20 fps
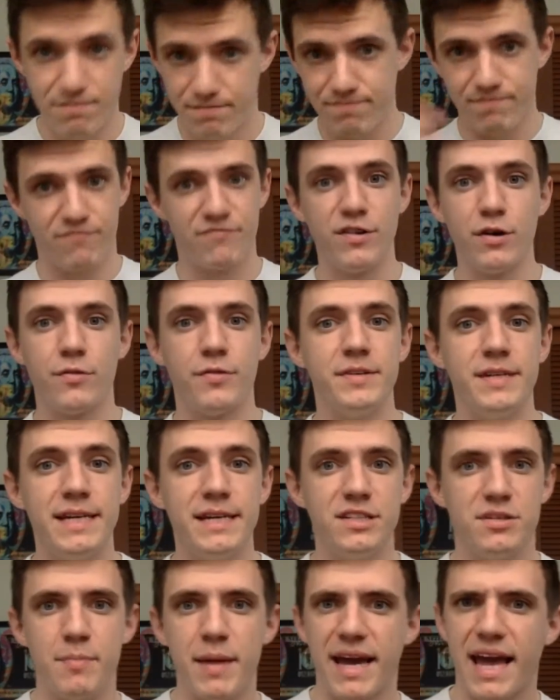feel the
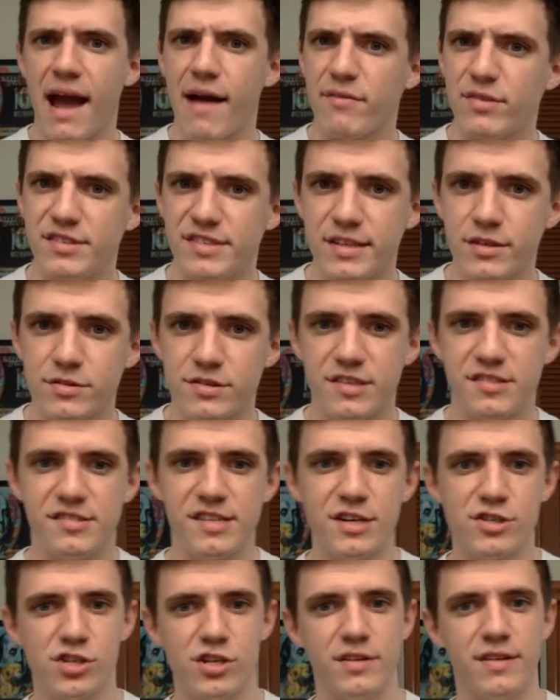need to make every single
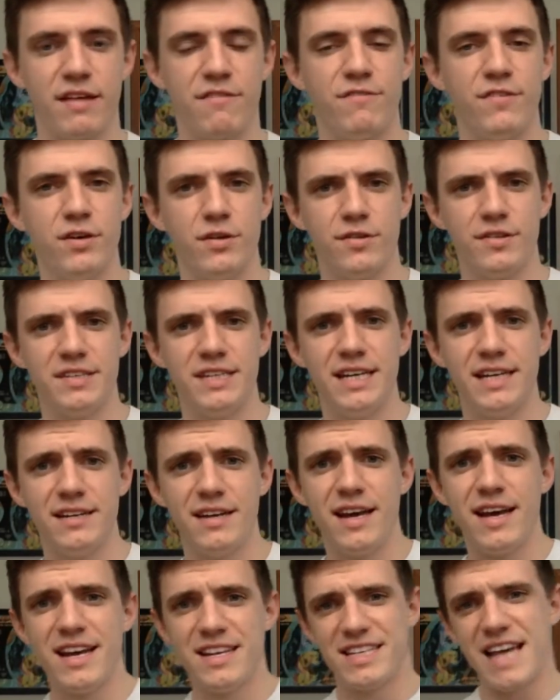decision. They feel the
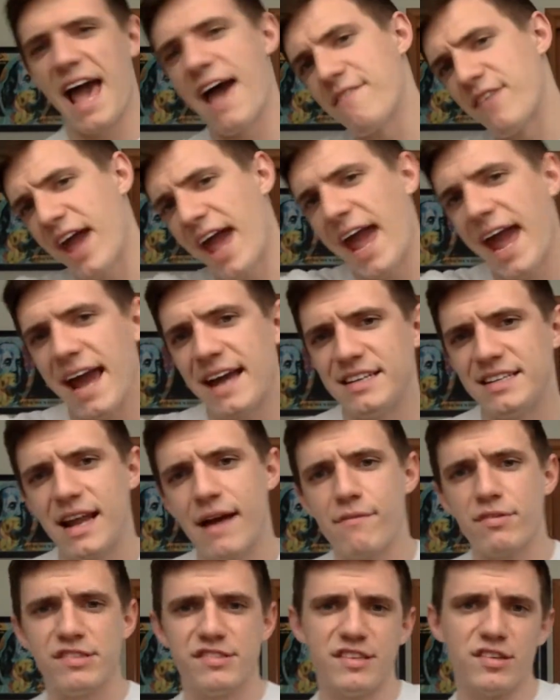need to have a hand in
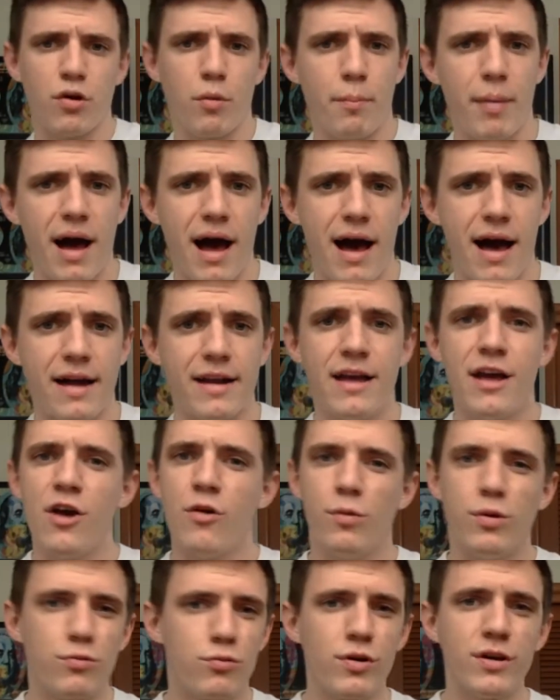every single pot,
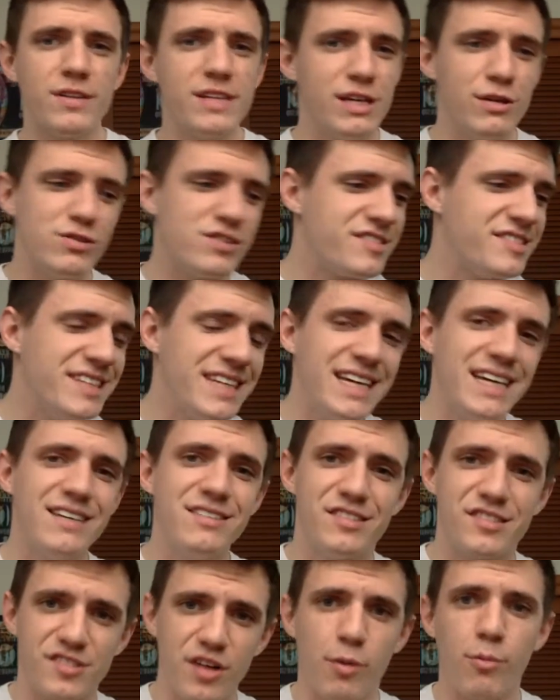when really you just
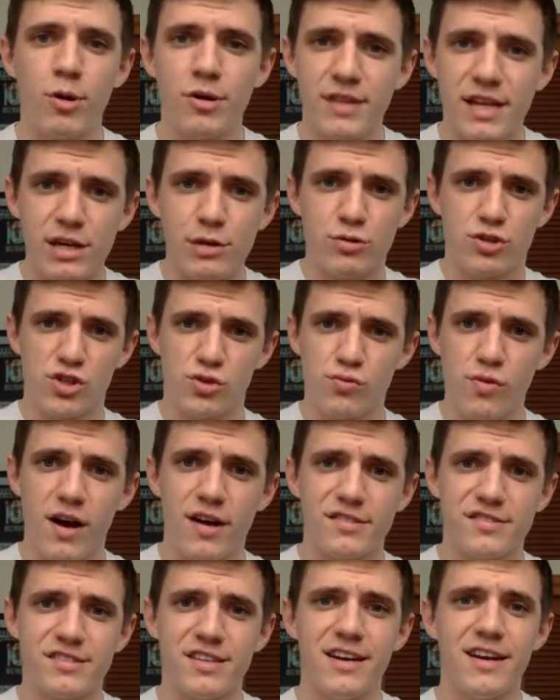need someone that you
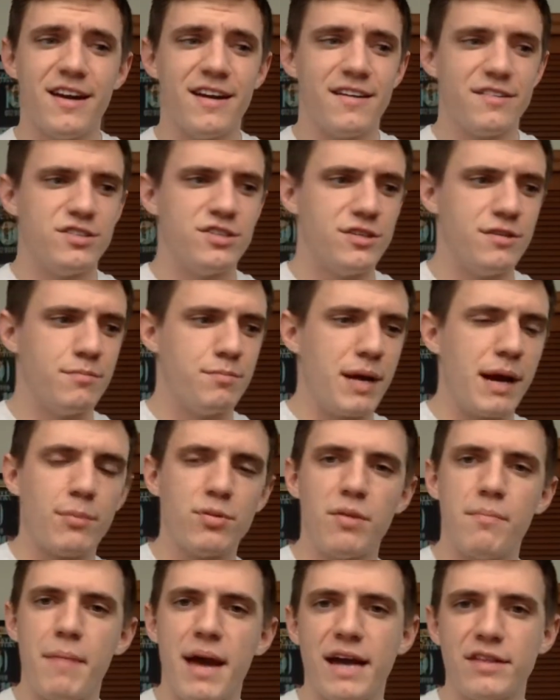trust to be able
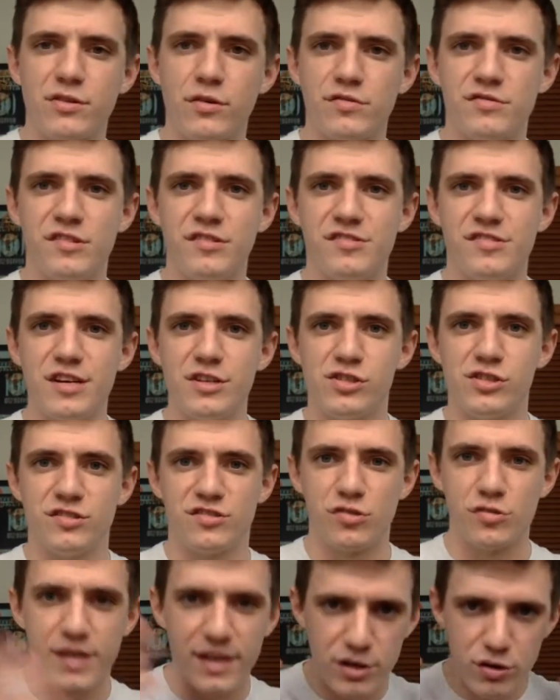to make those decisions
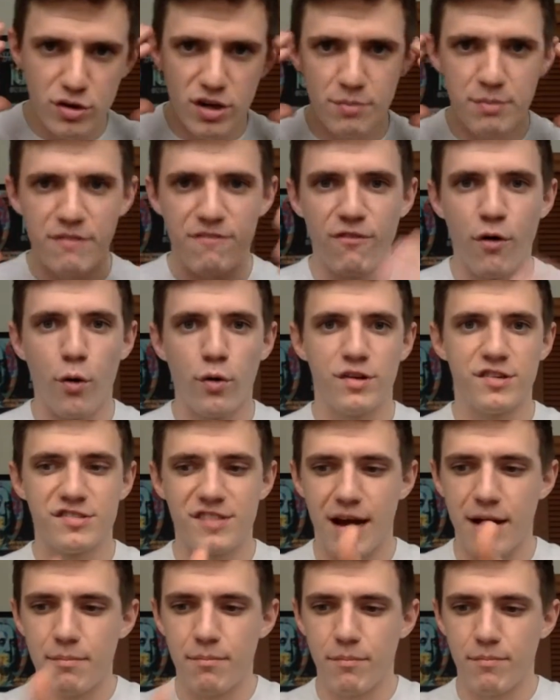so that
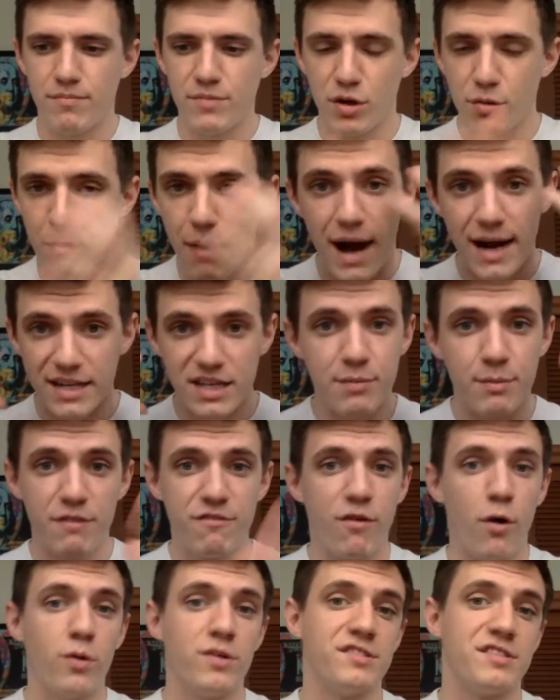your mind can be
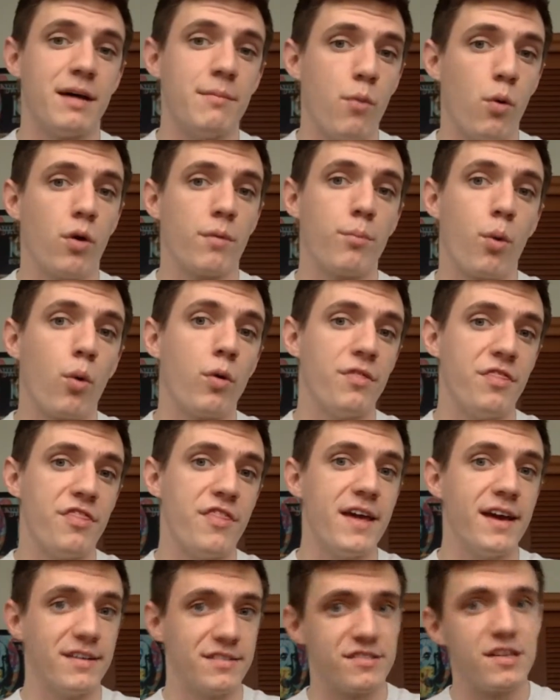focused on more important
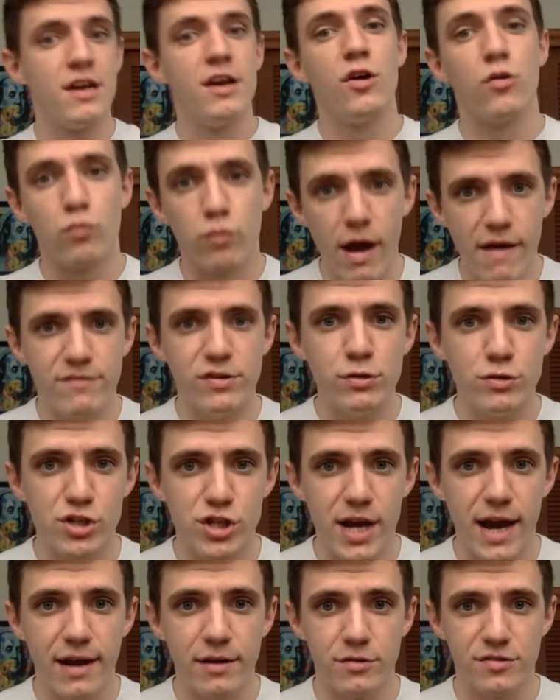things, revenue
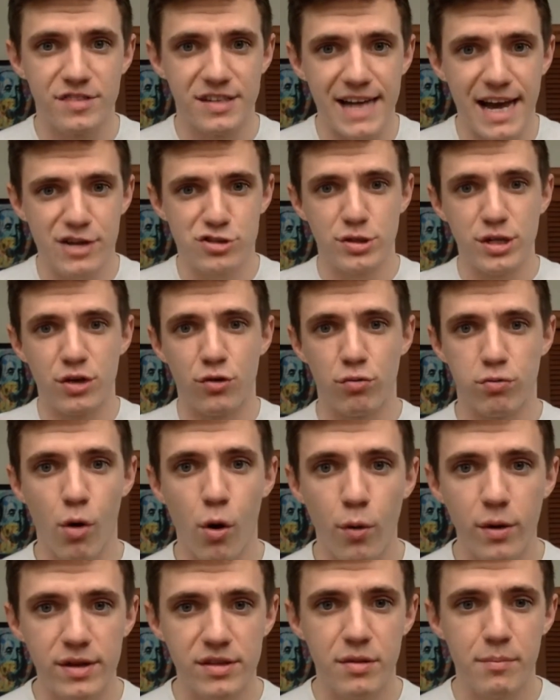channels, and actually
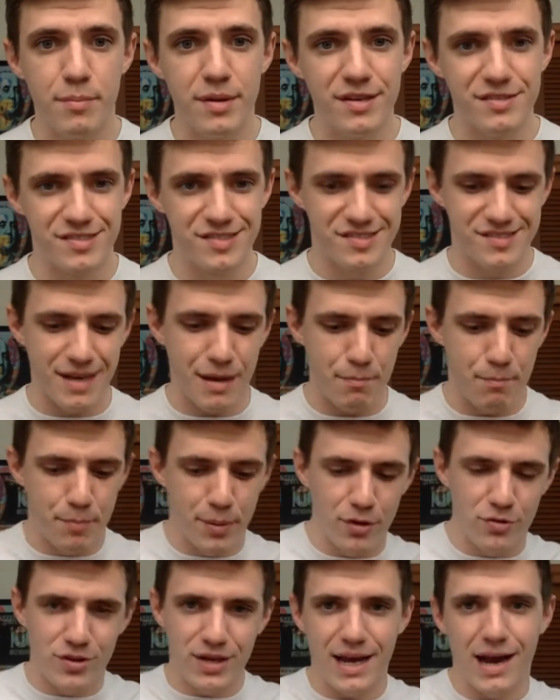growing the business, not
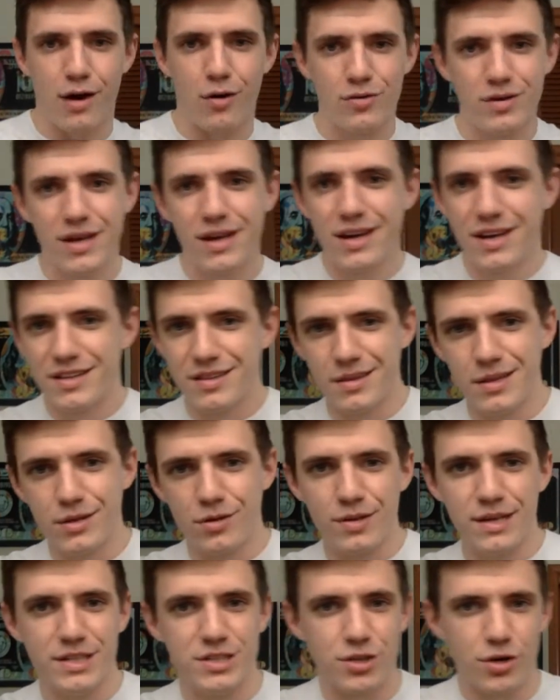building out
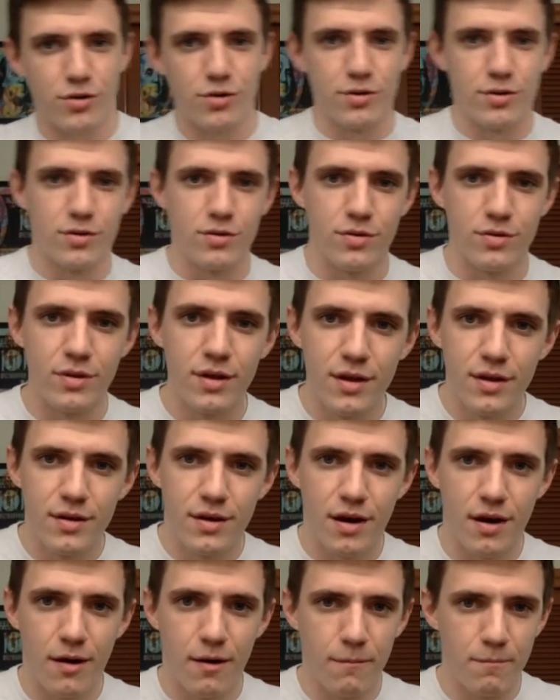little internal
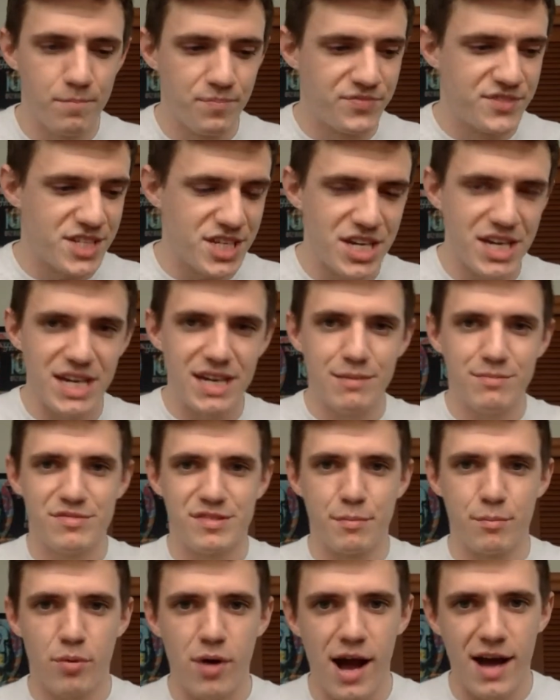teams
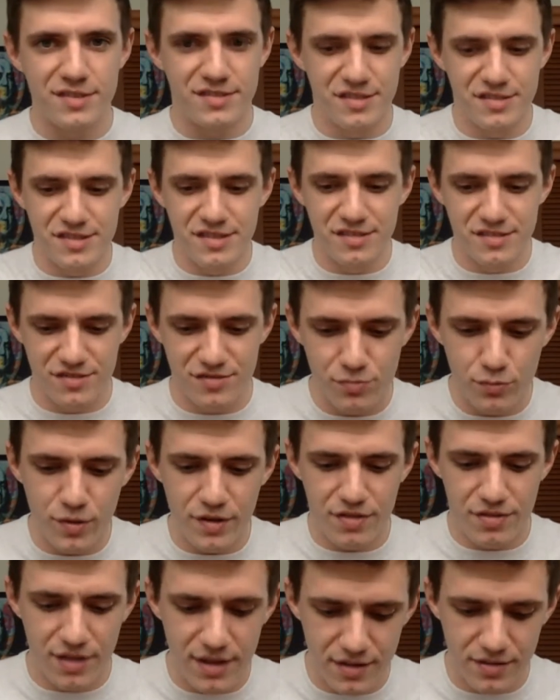and processes
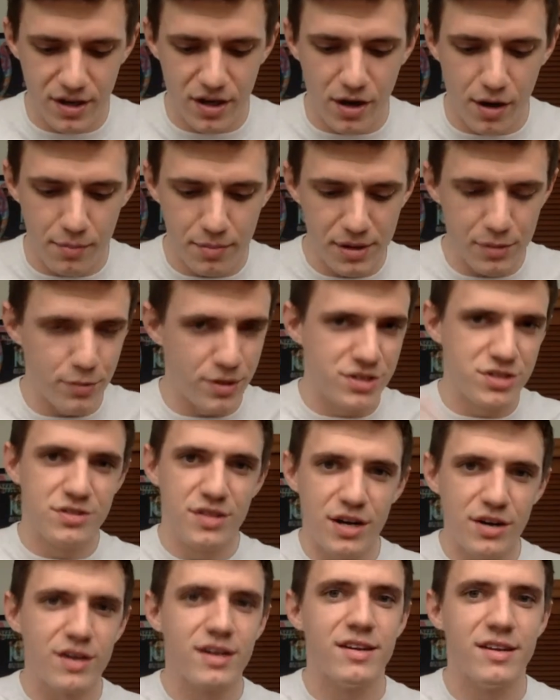within the company, which
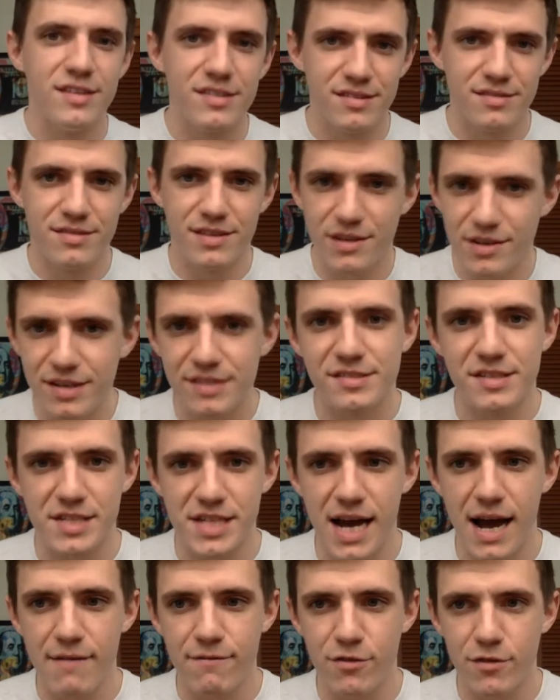there is a
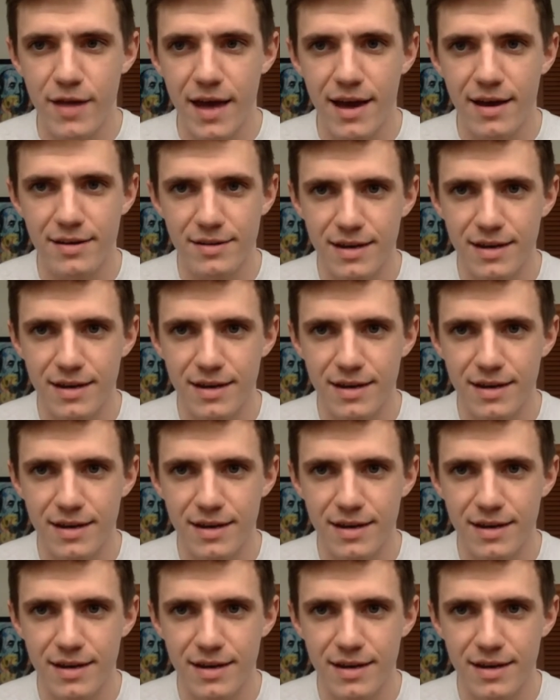time for that.